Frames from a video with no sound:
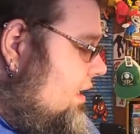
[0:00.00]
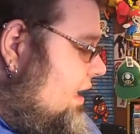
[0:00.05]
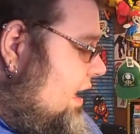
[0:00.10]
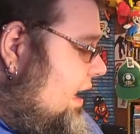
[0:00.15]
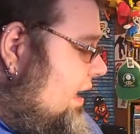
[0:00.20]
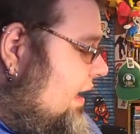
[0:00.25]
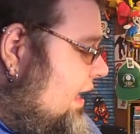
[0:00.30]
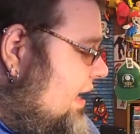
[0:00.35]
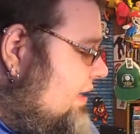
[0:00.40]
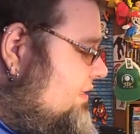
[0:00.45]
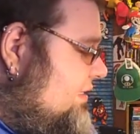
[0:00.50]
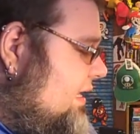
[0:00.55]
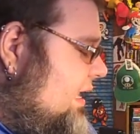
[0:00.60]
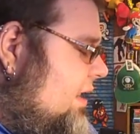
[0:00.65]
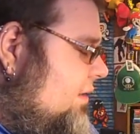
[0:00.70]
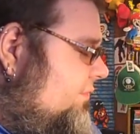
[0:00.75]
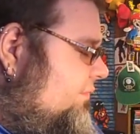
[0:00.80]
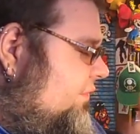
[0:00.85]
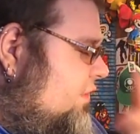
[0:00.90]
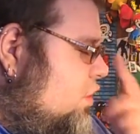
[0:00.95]
I'd like to get
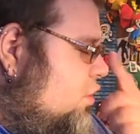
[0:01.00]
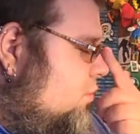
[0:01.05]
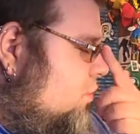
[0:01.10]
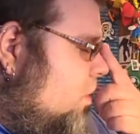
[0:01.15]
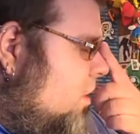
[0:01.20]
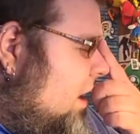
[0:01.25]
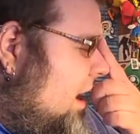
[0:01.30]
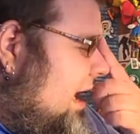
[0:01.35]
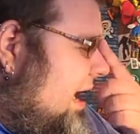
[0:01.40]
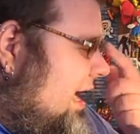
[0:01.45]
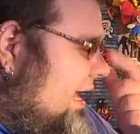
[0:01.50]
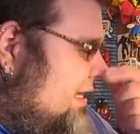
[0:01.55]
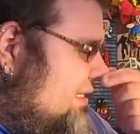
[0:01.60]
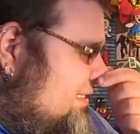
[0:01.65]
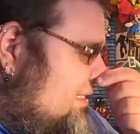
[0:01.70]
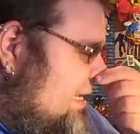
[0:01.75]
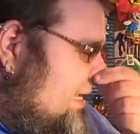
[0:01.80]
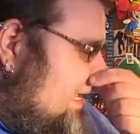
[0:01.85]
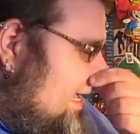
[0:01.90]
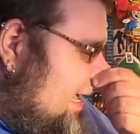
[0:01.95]
a few more
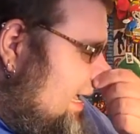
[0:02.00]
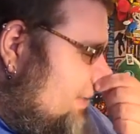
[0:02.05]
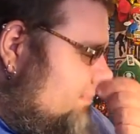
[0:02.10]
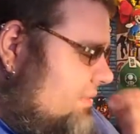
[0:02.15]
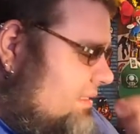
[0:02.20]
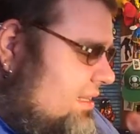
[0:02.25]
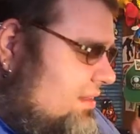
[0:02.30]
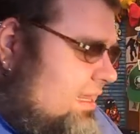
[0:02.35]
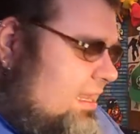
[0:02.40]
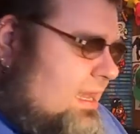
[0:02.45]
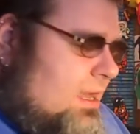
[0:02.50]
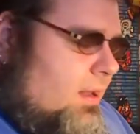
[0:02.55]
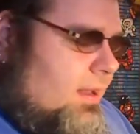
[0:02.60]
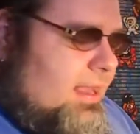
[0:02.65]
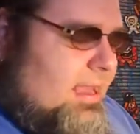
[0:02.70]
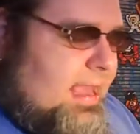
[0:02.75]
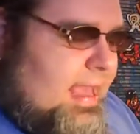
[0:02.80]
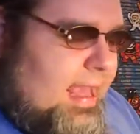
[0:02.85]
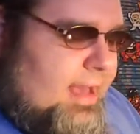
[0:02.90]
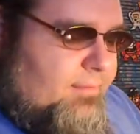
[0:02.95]
Odyssey games. I think I
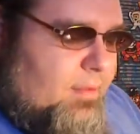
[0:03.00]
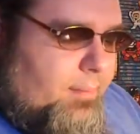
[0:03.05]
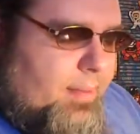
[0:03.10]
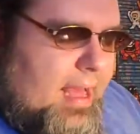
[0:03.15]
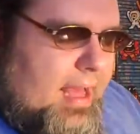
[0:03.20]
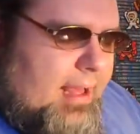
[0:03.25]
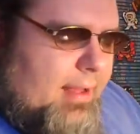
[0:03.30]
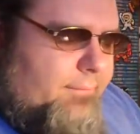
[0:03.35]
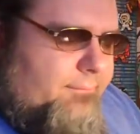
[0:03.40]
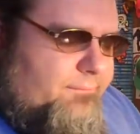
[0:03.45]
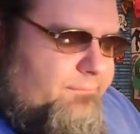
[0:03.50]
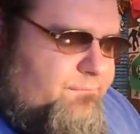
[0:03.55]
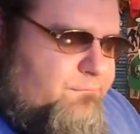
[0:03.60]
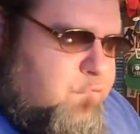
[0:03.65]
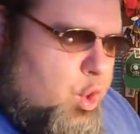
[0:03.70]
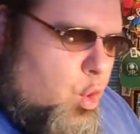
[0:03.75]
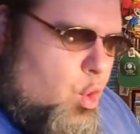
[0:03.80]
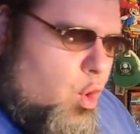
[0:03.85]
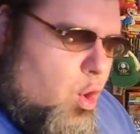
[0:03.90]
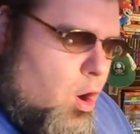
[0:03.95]
only have about
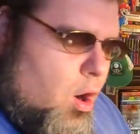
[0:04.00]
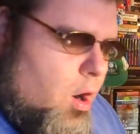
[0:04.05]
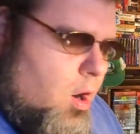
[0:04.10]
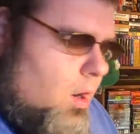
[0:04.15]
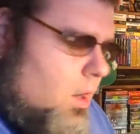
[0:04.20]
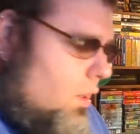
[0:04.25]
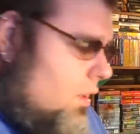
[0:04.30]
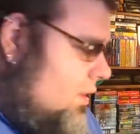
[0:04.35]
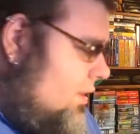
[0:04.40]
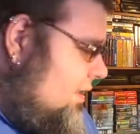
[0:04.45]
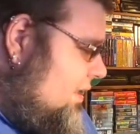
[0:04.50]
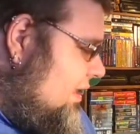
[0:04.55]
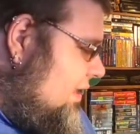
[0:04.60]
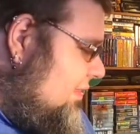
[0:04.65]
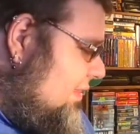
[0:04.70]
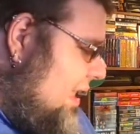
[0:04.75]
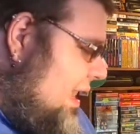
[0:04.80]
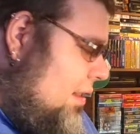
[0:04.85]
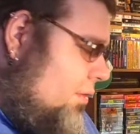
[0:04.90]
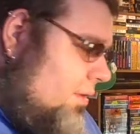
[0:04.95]
4,
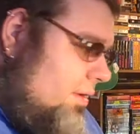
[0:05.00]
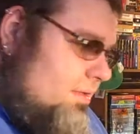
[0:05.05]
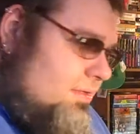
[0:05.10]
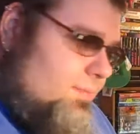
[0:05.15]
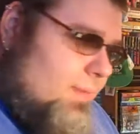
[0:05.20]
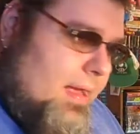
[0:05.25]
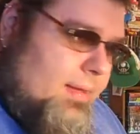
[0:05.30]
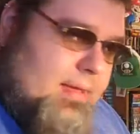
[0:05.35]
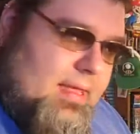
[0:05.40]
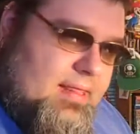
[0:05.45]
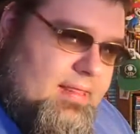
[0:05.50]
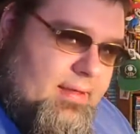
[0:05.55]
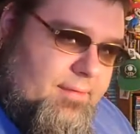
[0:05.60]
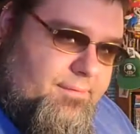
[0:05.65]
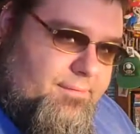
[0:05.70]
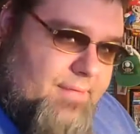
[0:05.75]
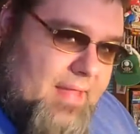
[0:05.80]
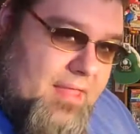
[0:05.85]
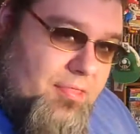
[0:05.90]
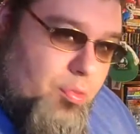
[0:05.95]
and that one's maybe the
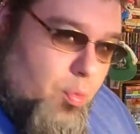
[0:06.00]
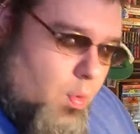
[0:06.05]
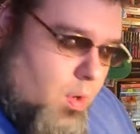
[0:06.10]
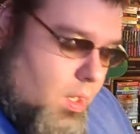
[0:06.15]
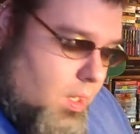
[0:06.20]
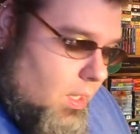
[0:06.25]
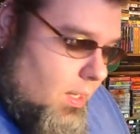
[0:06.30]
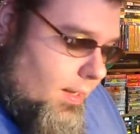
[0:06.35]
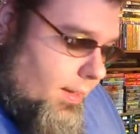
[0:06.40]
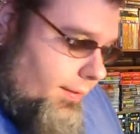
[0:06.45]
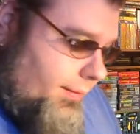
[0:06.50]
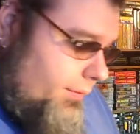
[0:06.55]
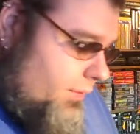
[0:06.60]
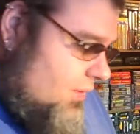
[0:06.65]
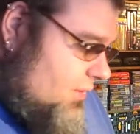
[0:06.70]
5th one.